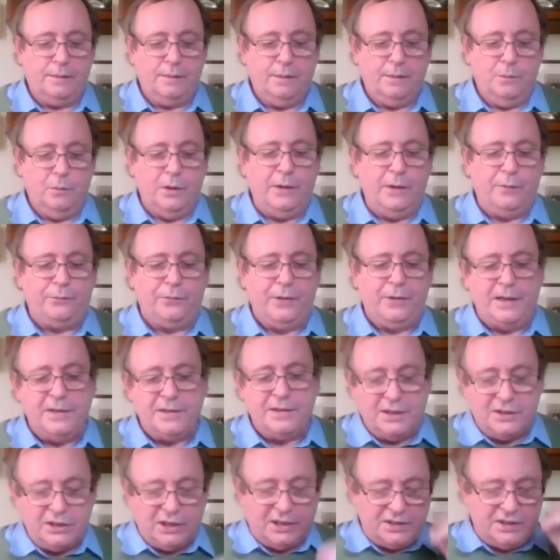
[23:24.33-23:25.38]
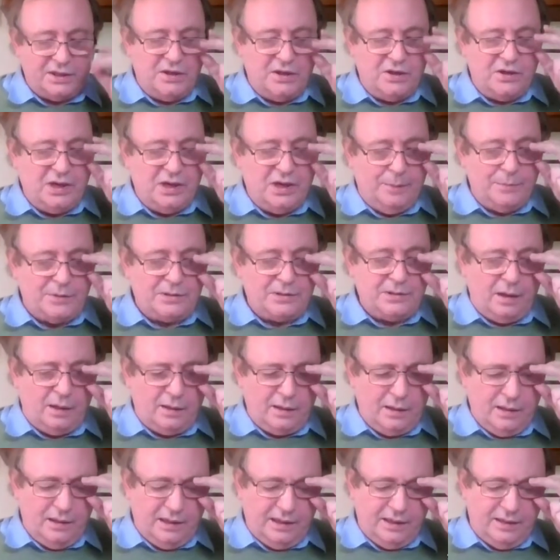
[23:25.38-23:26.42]
When a friend suggested to James
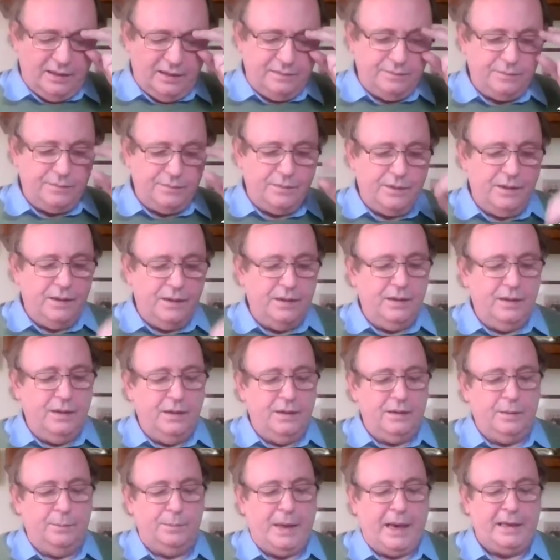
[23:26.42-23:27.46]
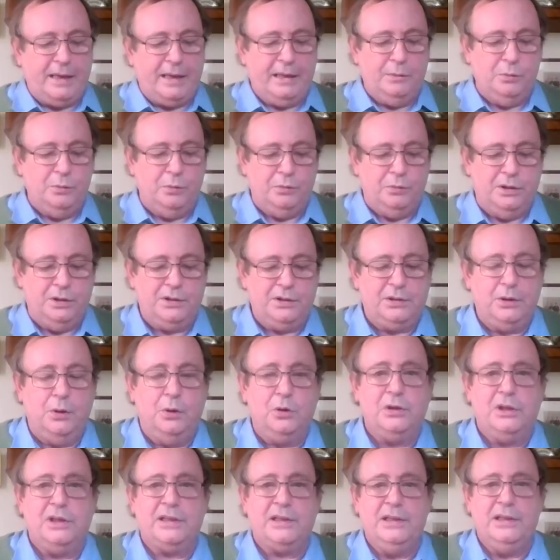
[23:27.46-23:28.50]
Connolly, the badly wounded
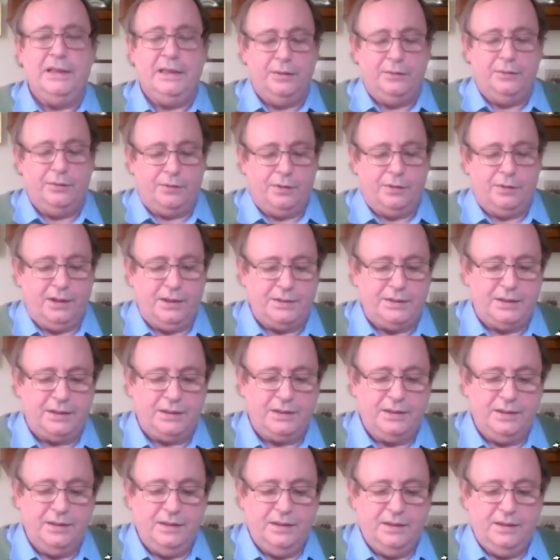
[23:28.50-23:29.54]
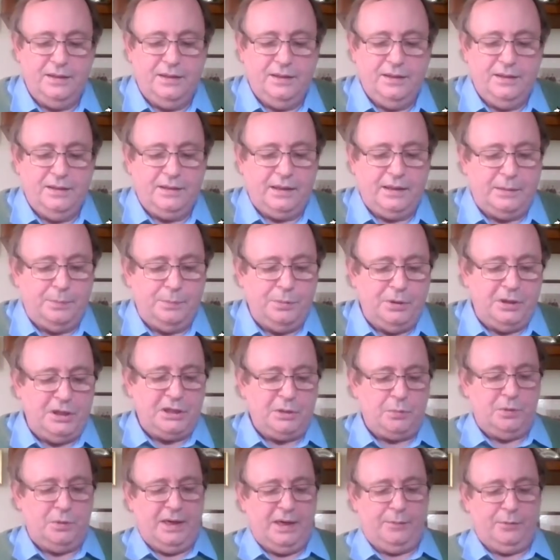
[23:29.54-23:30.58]
socialist leader of the Rising, that the British
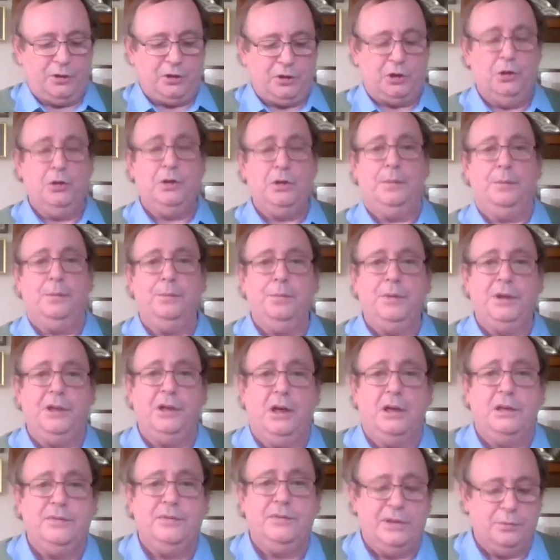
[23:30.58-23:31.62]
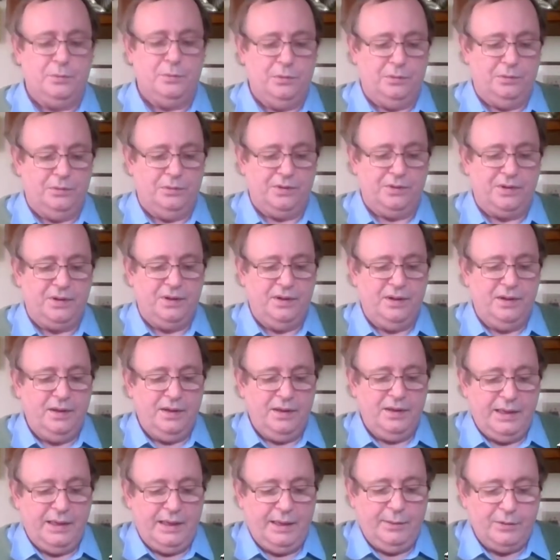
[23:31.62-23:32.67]
would never shoot him because of his wounds,
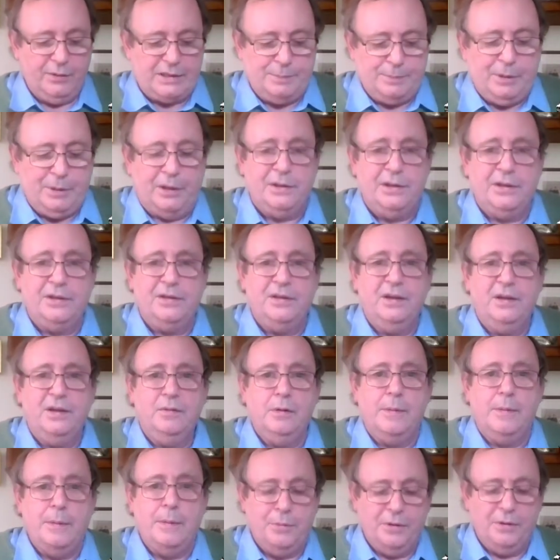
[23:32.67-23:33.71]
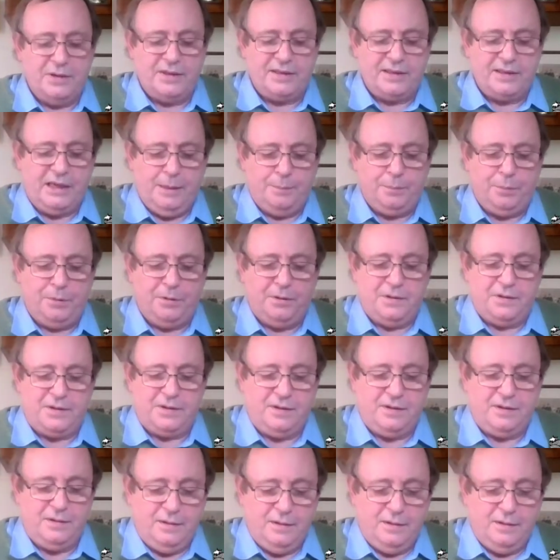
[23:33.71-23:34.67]
he responded, remember Skeepers.